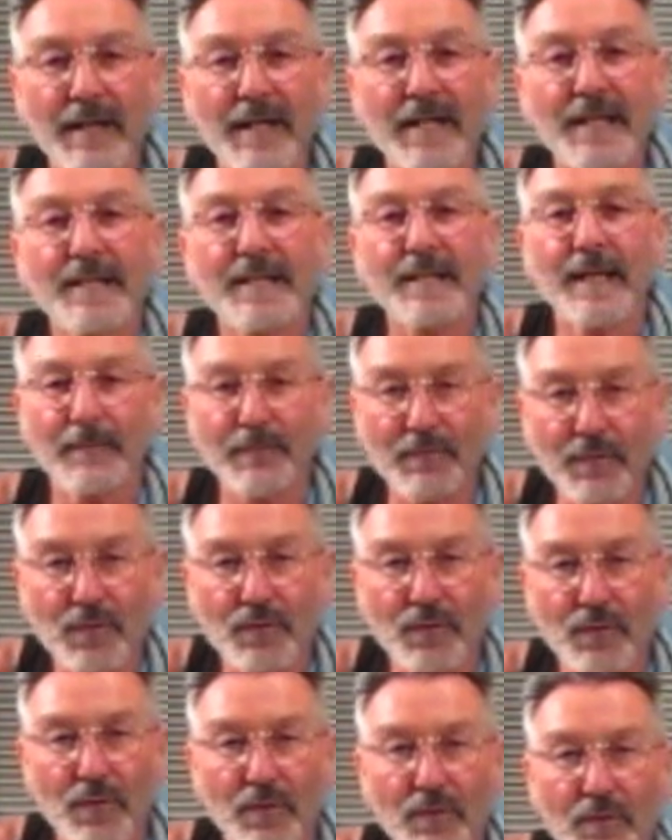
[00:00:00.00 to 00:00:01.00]

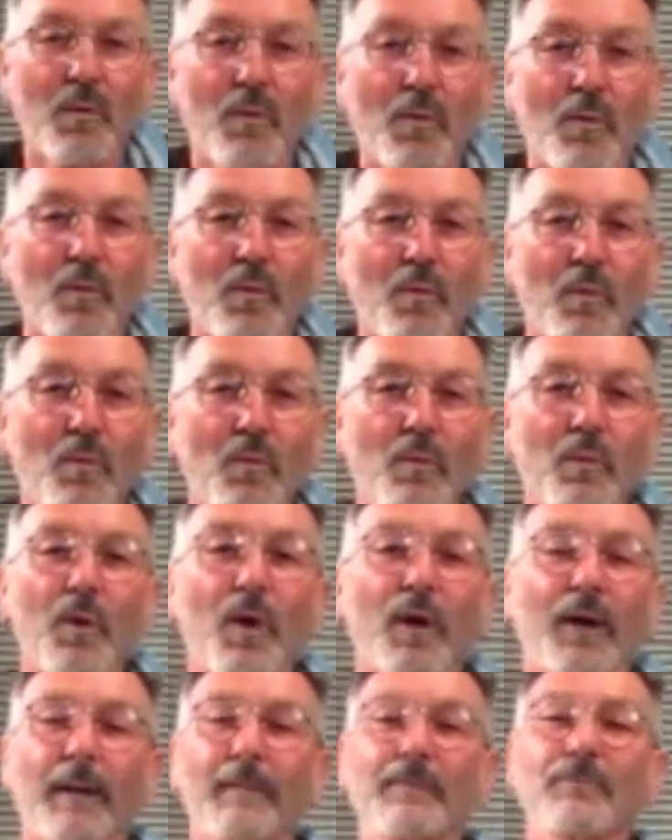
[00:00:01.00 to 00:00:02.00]
substitute.
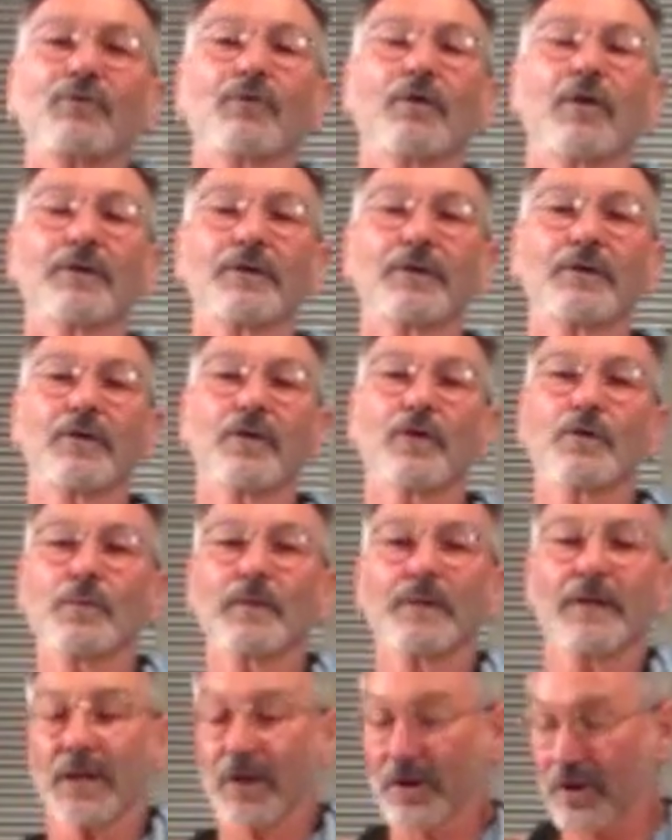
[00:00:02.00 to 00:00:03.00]
What I'm trying to do
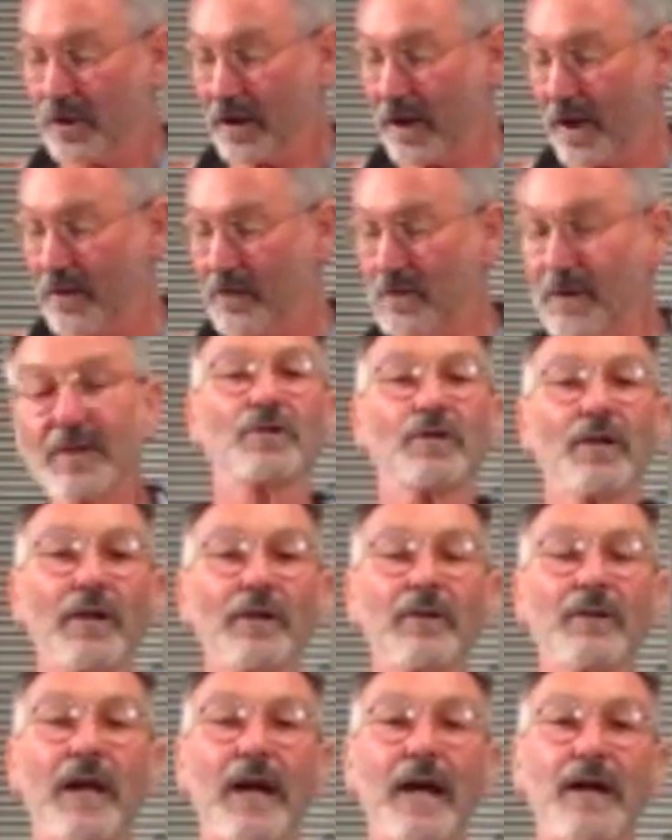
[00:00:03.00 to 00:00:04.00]
with this show is show
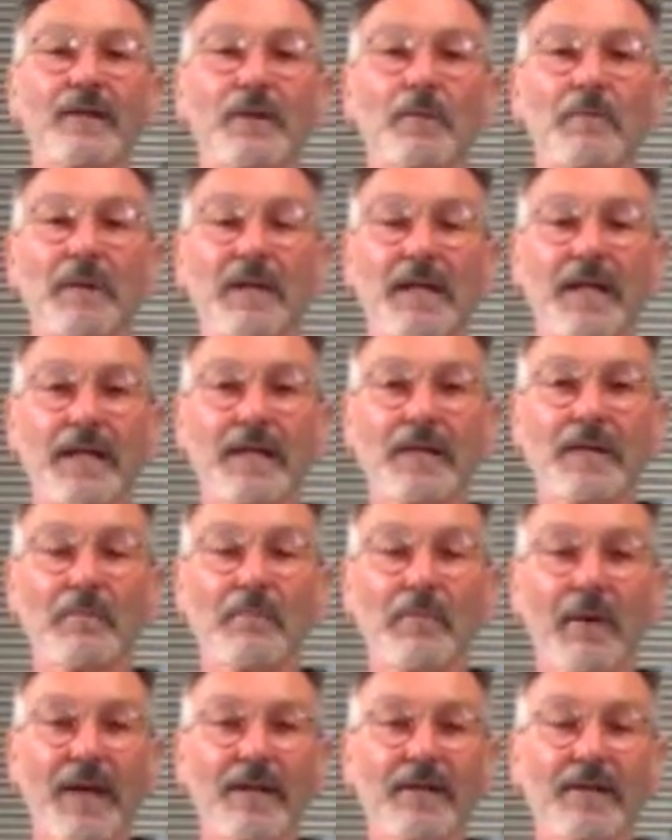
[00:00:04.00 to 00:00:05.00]
you how to be
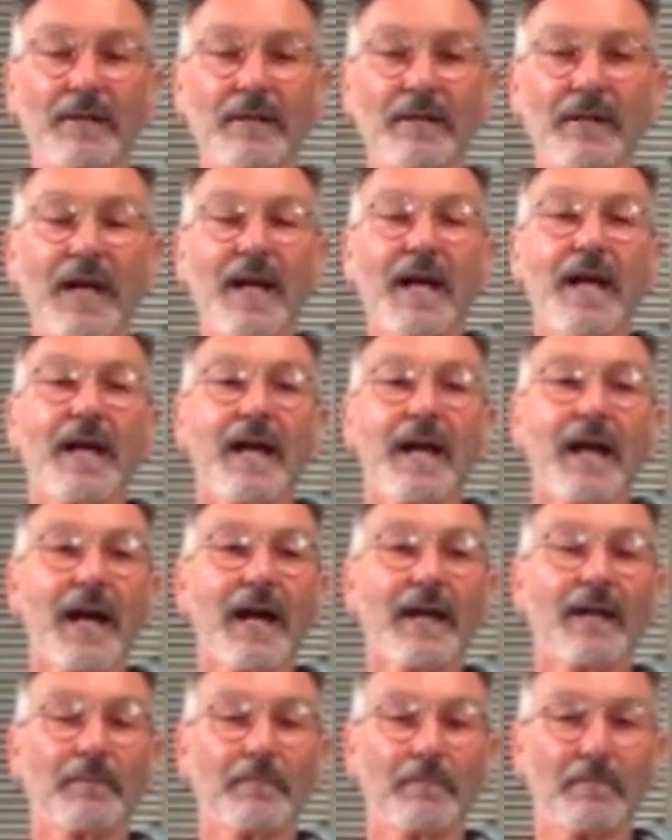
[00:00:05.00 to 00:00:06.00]
independent,
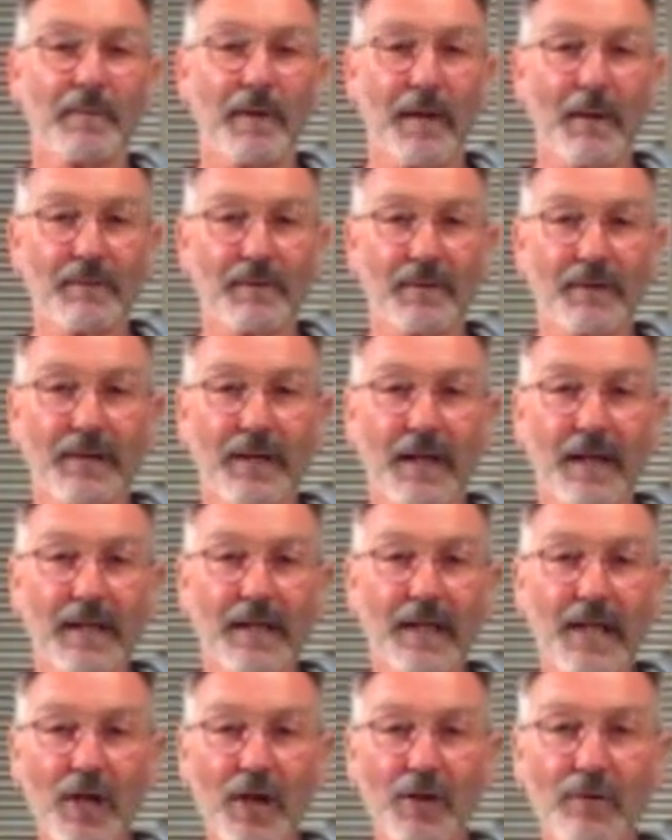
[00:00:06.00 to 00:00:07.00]
how to be able to take
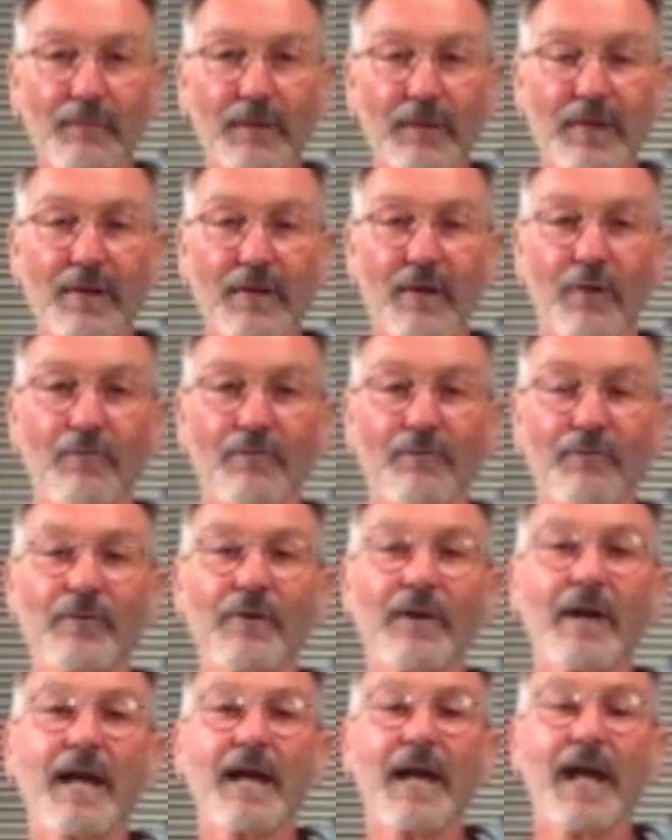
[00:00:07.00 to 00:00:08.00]
care of yourself,
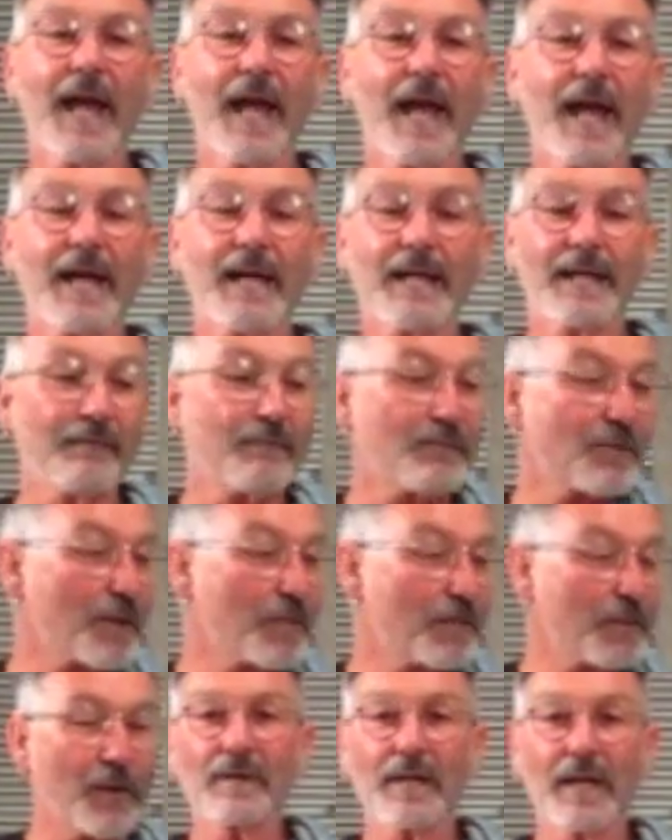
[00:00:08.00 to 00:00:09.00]
and if
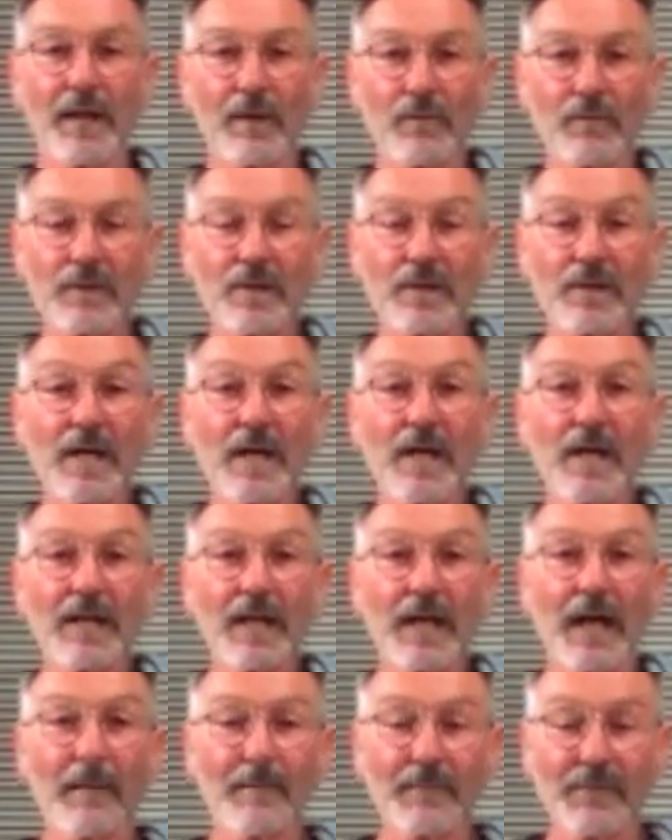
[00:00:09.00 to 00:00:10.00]
someone else
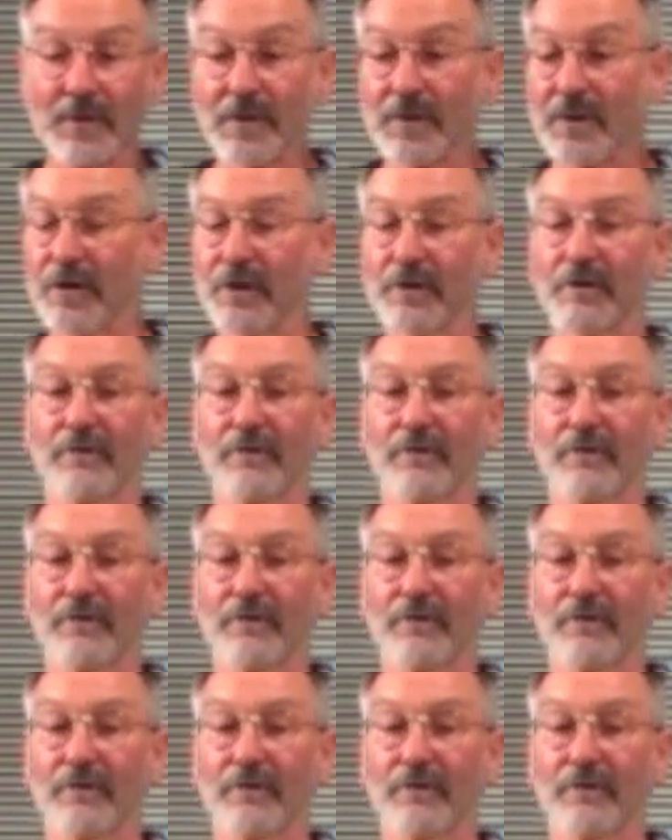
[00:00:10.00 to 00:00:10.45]
comes into